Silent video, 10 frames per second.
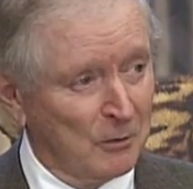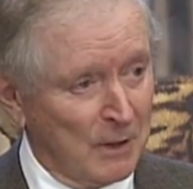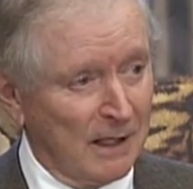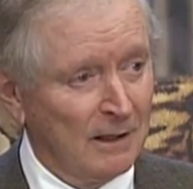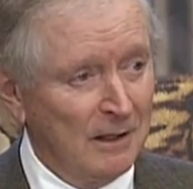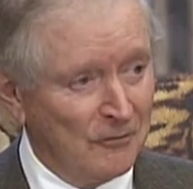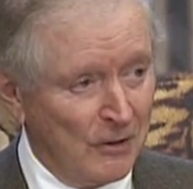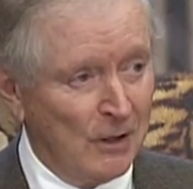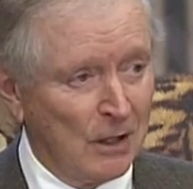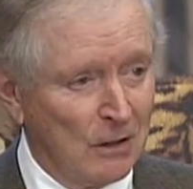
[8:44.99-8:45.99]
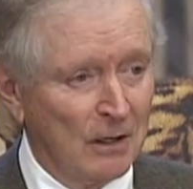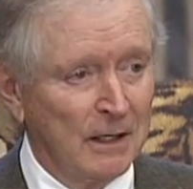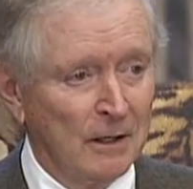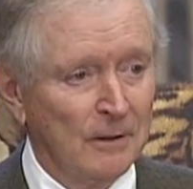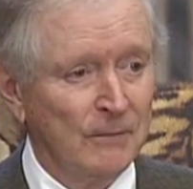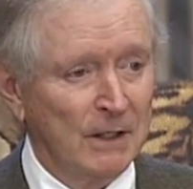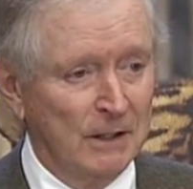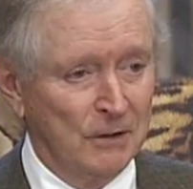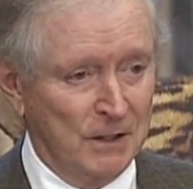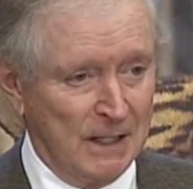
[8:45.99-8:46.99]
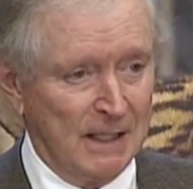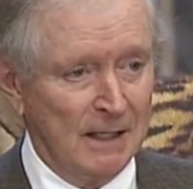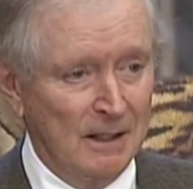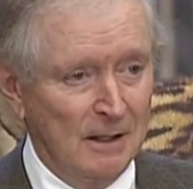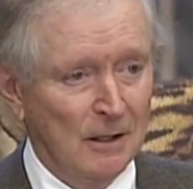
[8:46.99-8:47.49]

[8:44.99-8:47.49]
to make very clear here today.